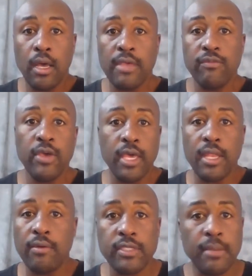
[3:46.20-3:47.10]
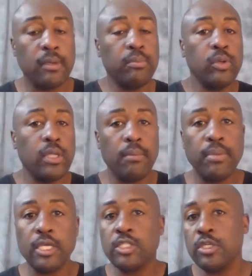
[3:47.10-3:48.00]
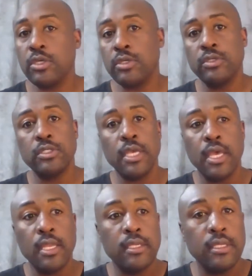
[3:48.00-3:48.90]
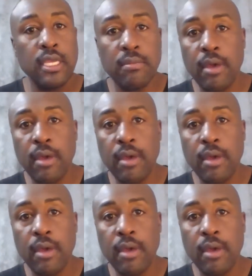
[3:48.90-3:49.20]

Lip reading: event. I was able to pull up pictures and